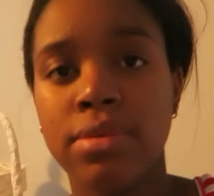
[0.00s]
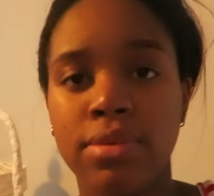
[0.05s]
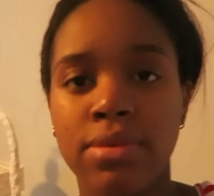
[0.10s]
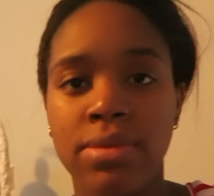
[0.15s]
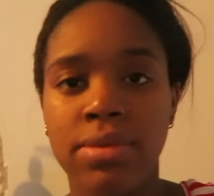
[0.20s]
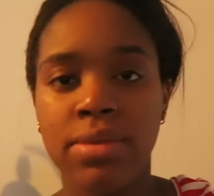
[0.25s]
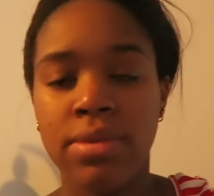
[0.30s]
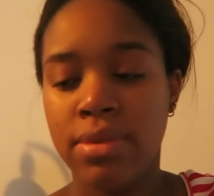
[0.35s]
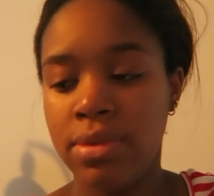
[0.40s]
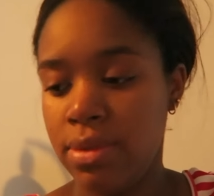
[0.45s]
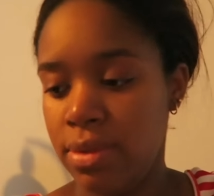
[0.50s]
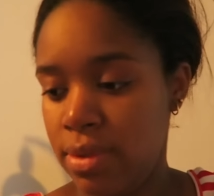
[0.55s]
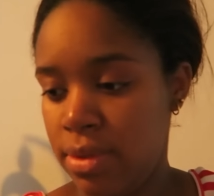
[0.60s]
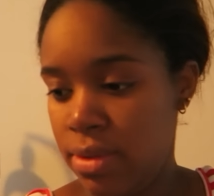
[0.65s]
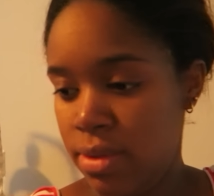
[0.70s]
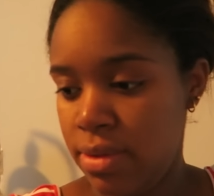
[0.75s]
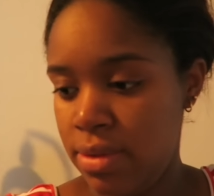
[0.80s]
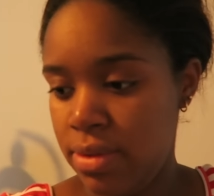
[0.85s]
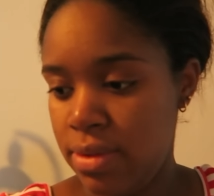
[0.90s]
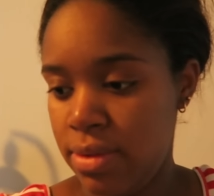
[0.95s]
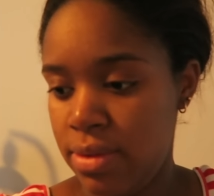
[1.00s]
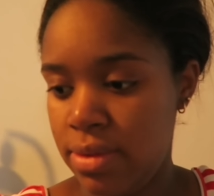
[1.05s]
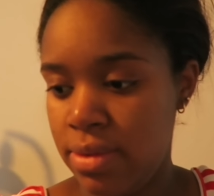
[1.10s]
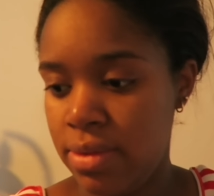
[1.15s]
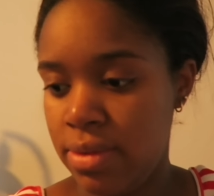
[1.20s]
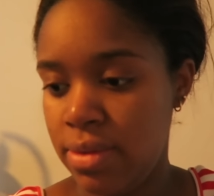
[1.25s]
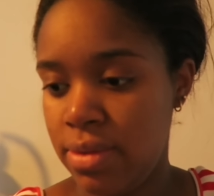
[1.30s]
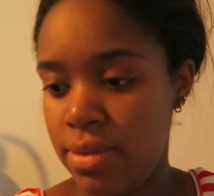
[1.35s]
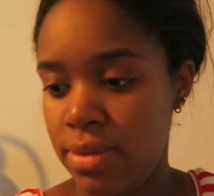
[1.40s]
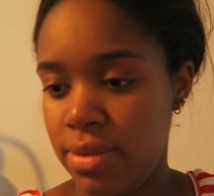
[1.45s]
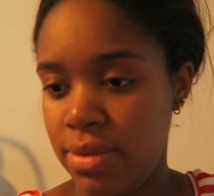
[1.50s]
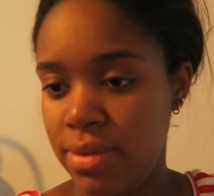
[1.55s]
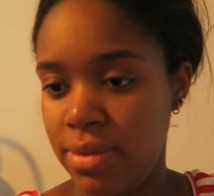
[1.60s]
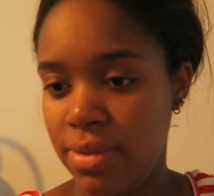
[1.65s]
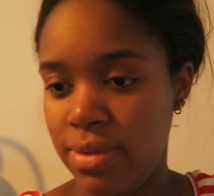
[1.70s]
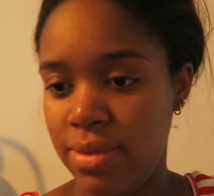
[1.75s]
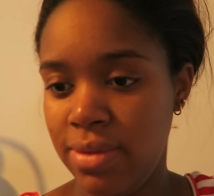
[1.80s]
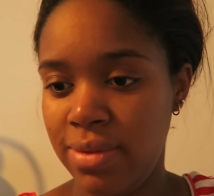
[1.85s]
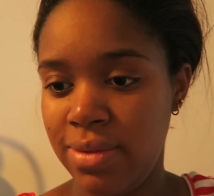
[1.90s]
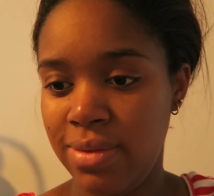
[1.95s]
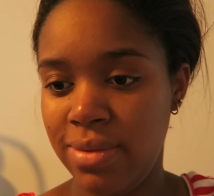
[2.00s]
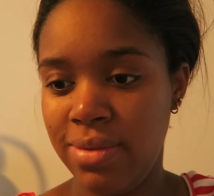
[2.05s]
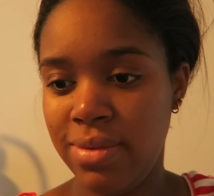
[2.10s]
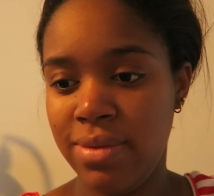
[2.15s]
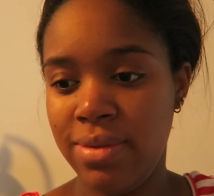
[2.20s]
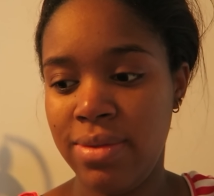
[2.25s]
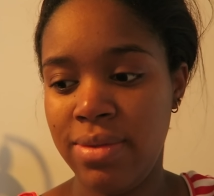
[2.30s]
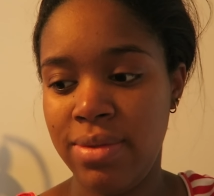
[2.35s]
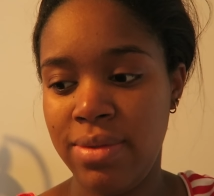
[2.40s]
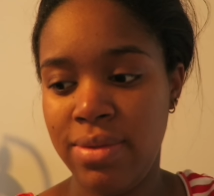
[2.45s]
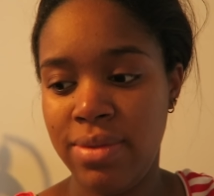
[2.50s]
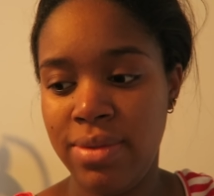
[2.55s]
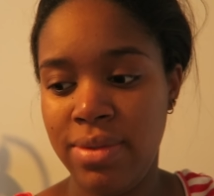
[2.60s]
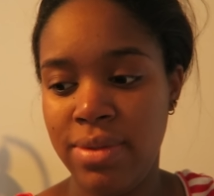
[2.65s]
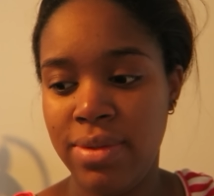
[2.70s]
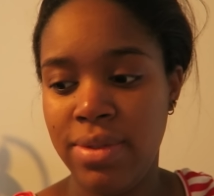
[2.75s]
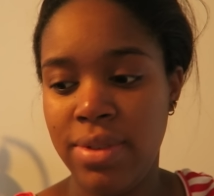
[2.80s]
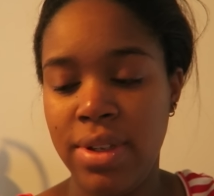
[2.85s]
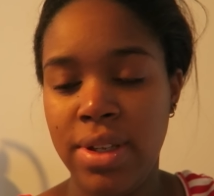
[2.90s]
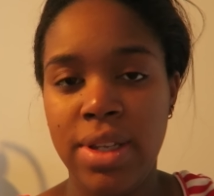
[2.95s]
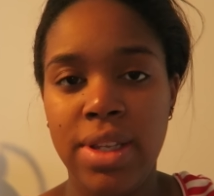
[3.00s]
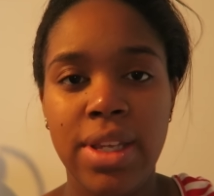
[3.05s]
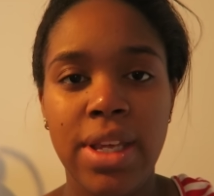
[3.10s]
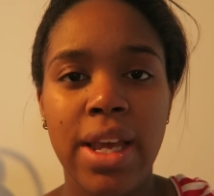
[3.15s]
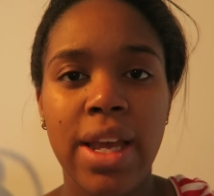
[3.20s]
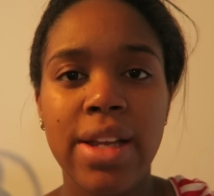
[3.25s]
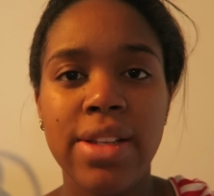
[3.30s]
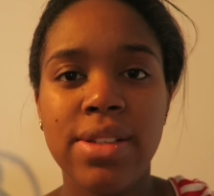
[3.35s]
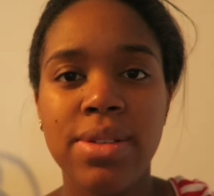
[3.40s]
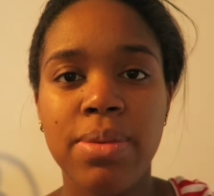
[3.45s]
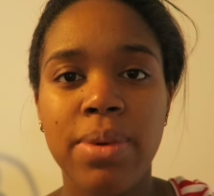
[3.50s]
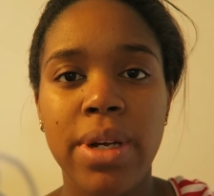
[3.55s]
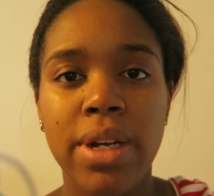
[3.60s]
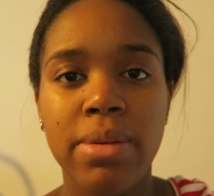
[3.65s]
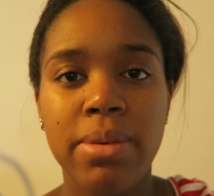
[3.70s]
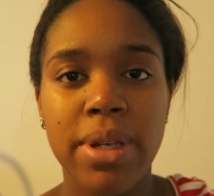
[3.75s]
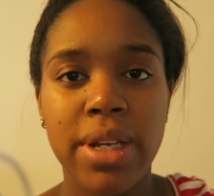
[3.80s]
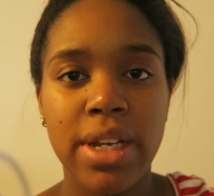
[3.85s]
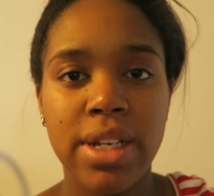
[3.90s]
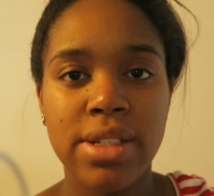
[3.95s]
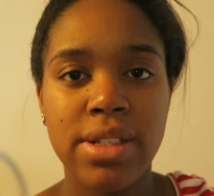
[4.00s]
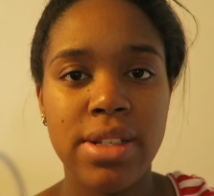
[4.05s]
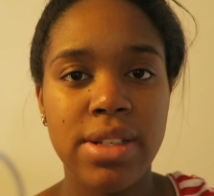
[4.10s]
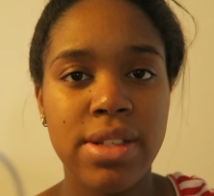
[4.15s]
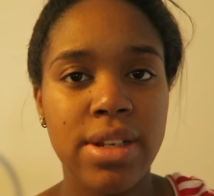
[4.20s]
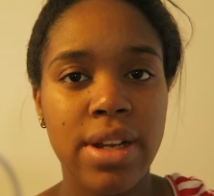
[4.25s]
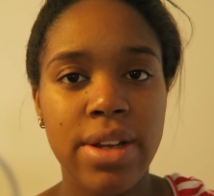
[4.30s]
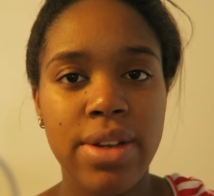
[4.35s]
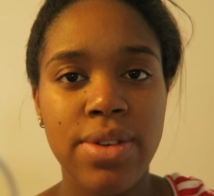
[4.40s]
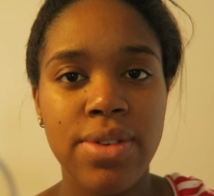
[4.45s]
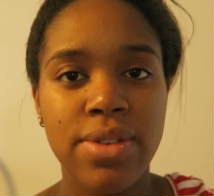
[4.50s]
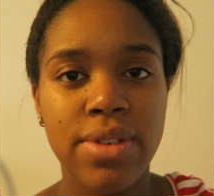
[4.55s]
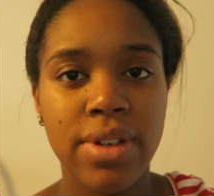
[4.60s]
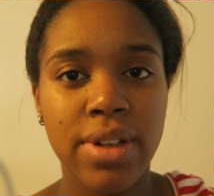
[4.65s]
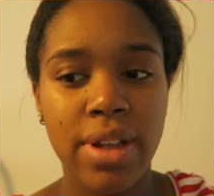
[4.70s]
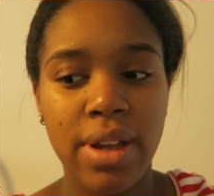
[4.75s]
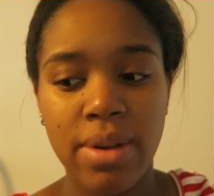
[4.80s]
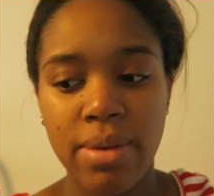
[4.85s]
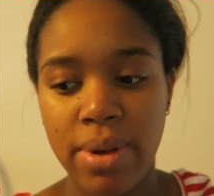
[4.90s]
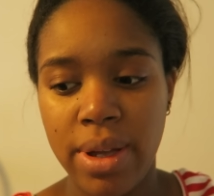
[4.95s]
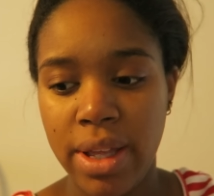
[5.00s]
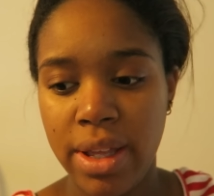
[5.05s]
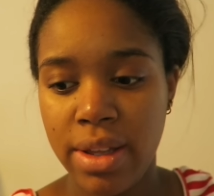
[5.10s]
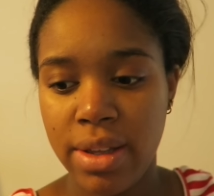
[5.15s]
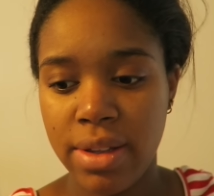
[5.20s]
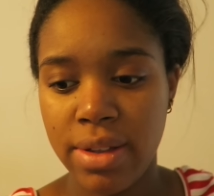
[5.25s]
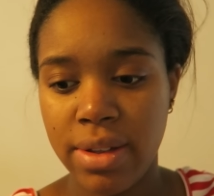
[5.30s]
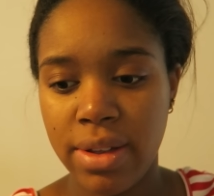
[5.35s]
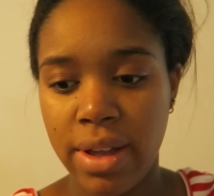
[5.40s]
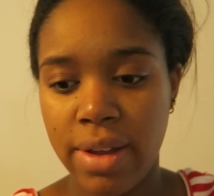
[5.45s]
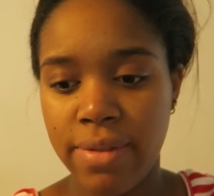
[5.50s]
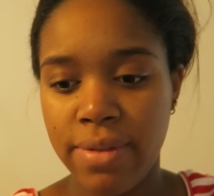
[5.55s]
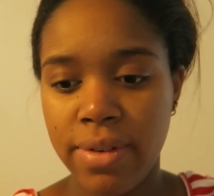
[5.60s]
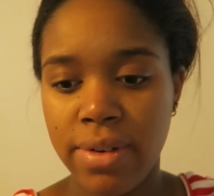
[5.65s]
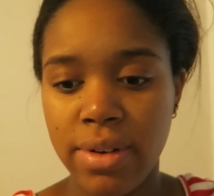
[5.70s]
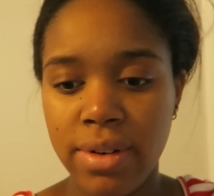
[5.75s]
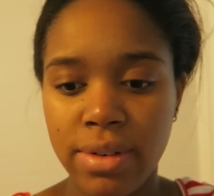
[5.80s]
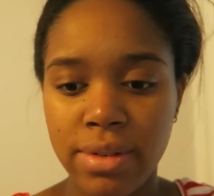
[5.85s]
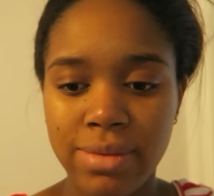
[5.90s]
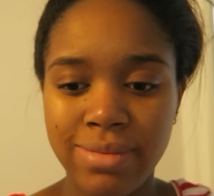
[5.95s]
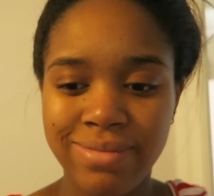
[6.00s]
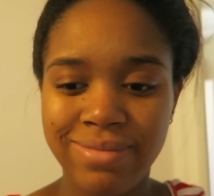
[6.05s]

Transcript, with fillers: So that life is not all about sleeping. That's right. Yeah, it's weird because he's not usually awake ever.